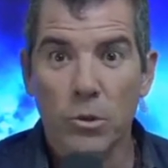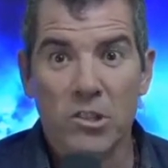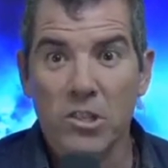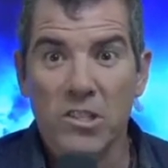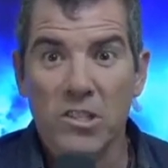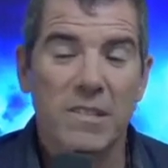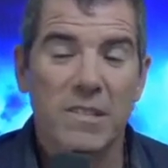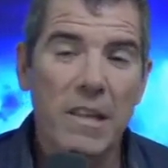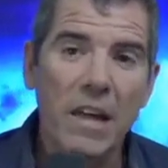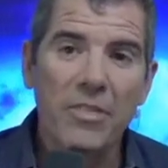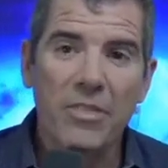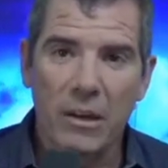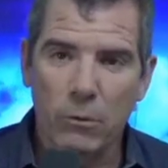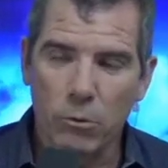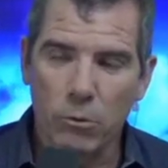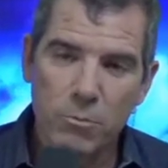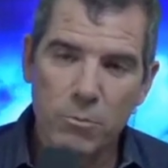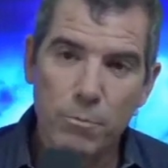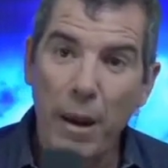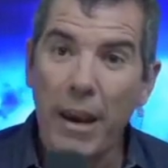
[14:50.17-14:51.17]
Which is
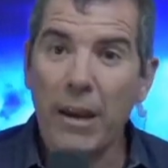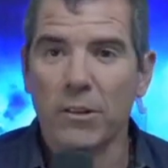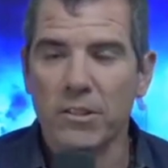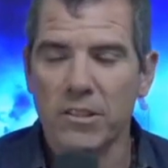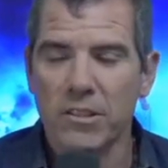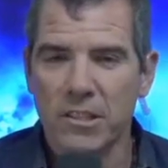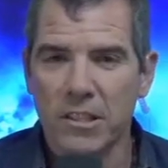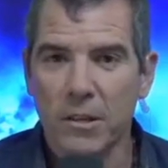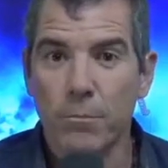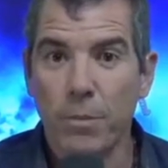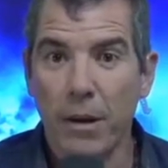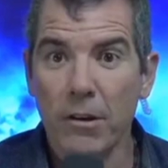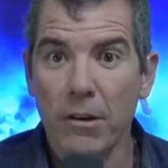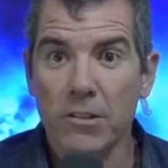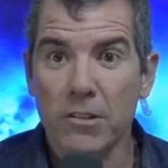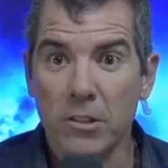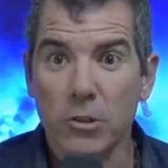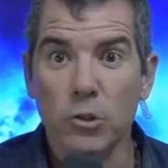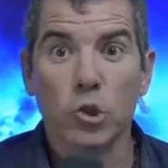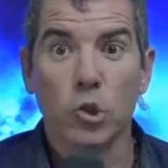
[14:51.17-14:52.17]
nothing, which pales in
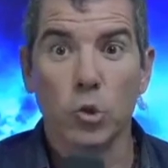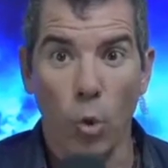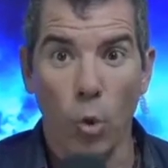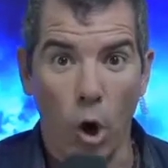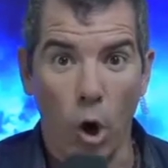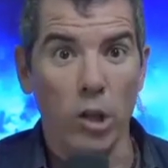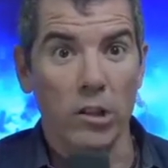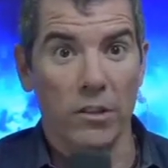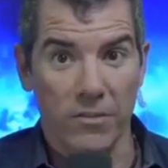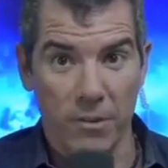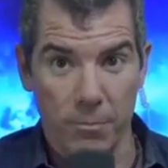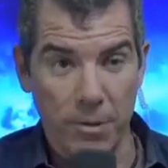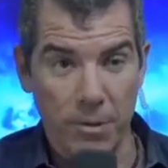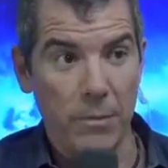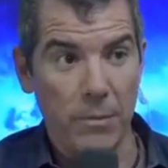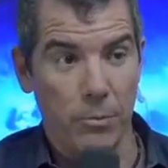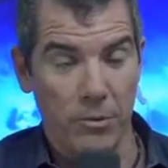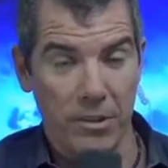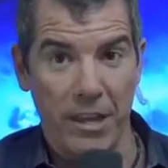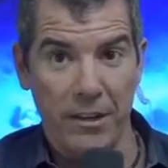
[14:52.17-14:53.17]
comparison to all of the
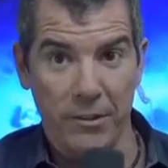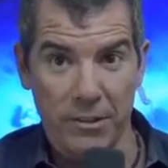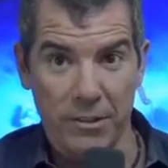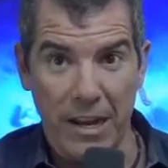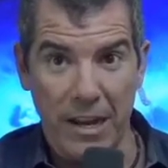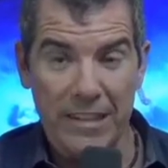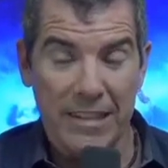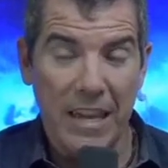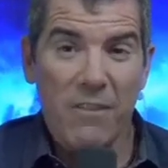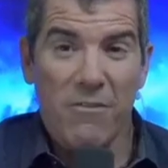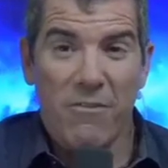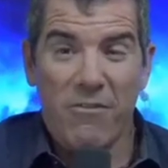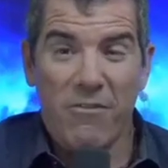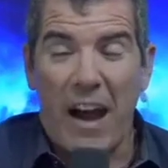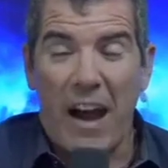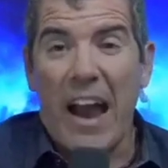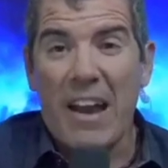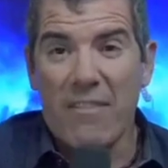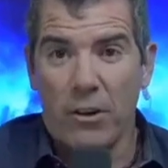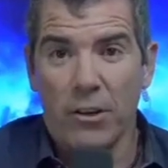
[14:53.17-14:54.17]
people that are dying. They have
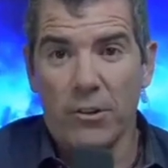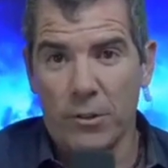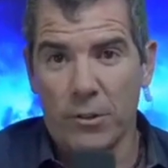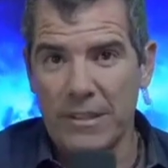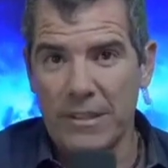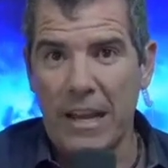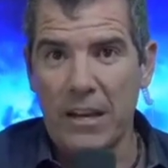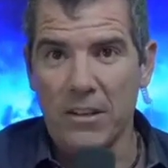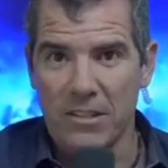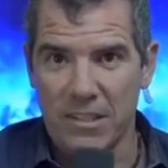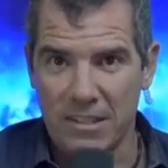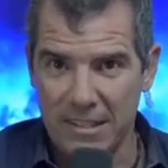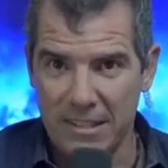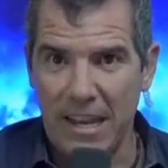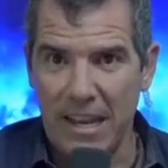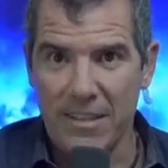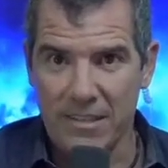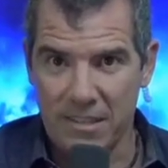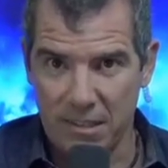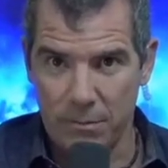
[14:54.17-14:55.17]

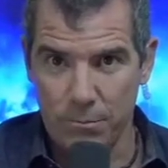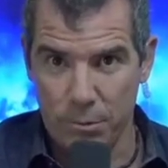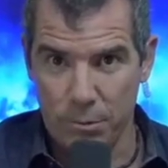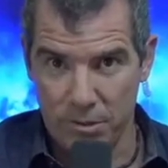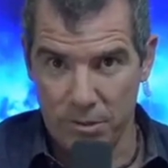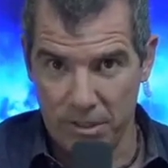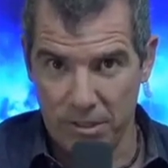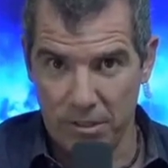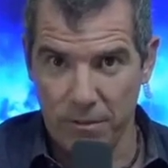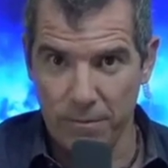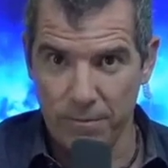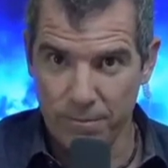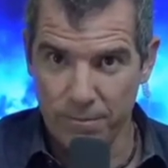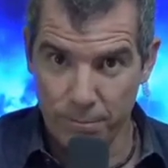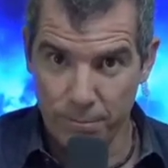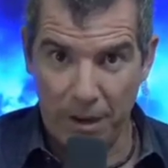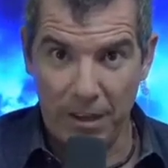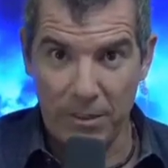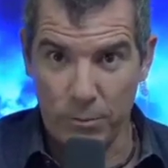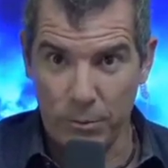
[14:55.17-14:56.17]
500,000 deaths in Brazil,
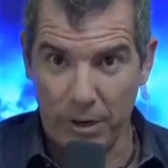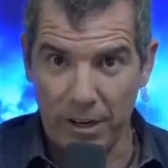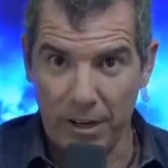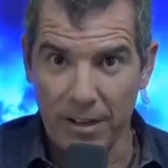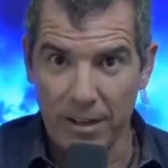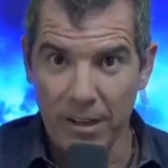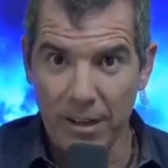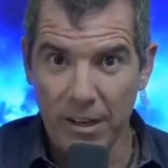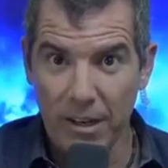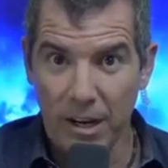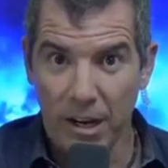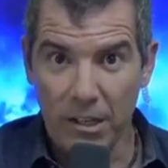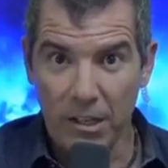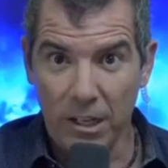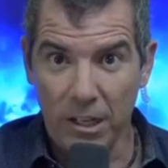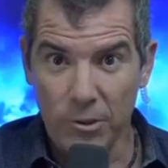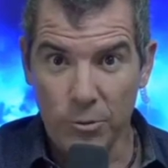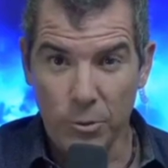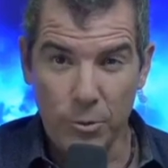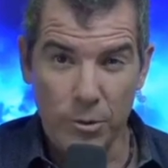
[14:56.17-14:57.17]
by the way.
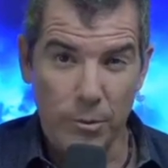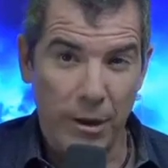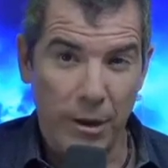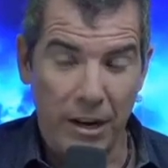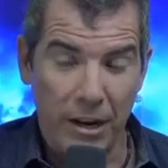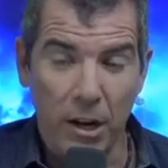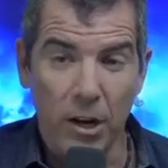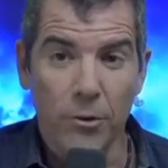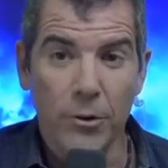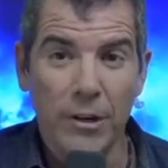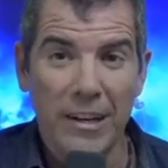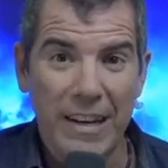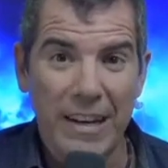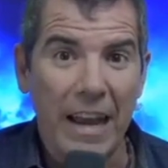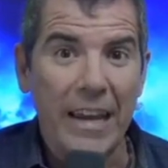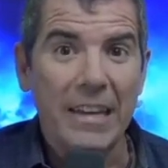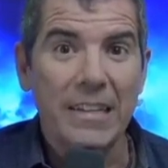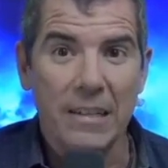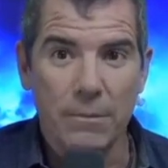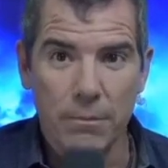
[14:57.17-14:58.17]
a country with about
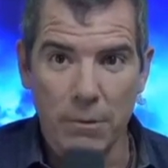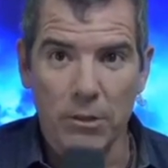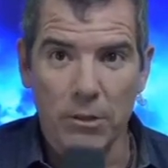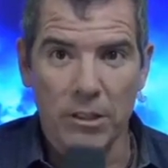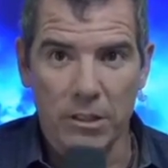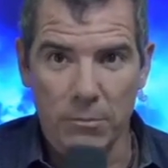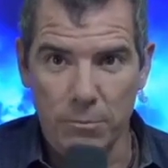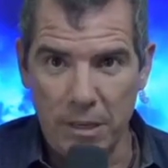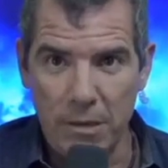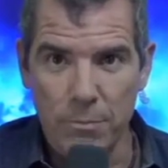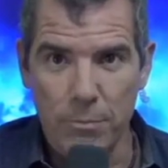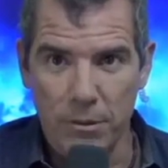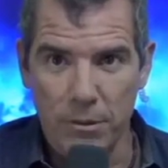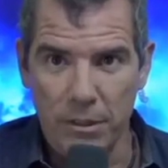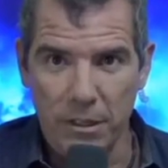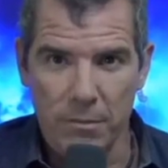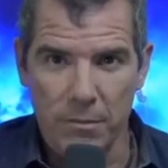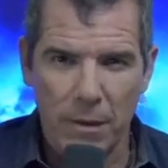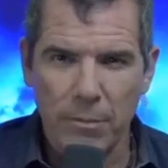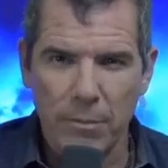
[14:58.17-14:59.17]
190 million
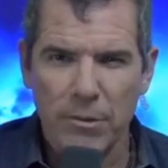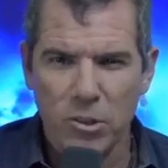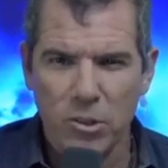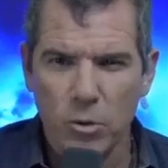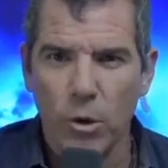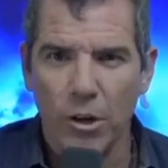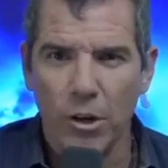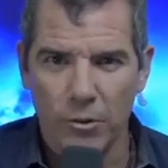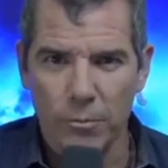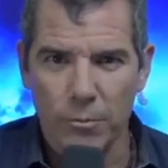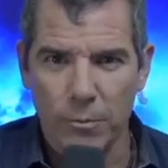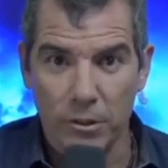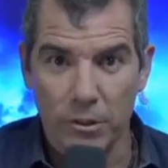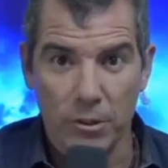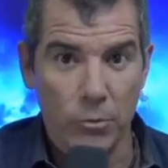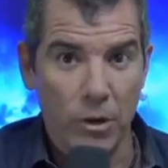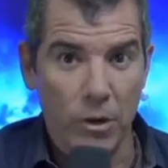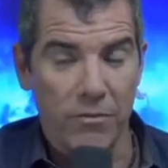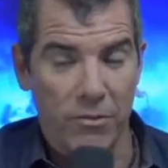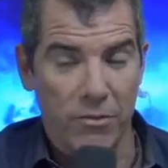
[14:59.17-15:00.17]
people in it, maybe 200
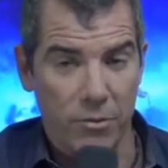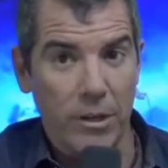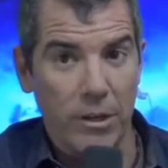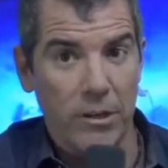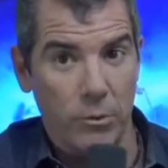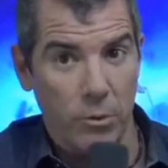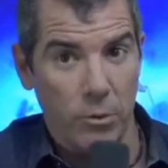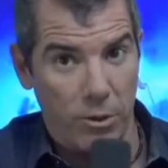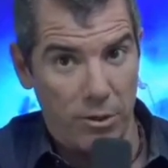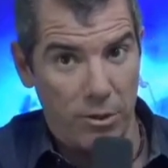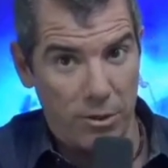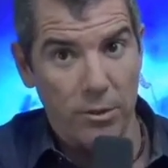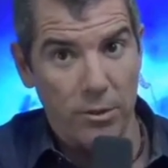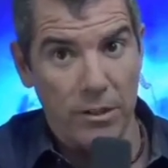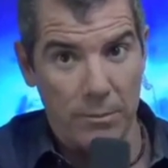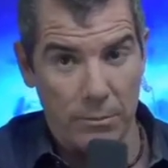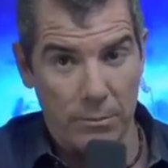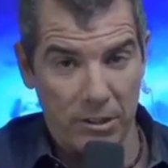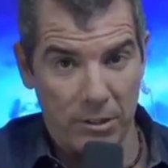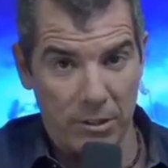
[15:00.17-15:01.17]
million. We have
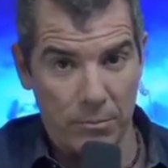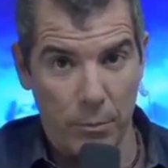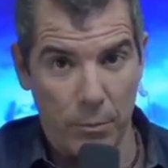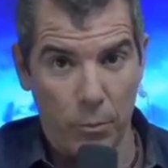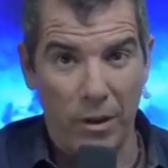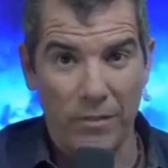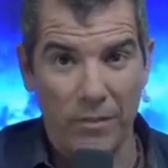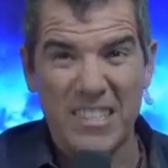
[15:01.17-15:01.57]
330 million people.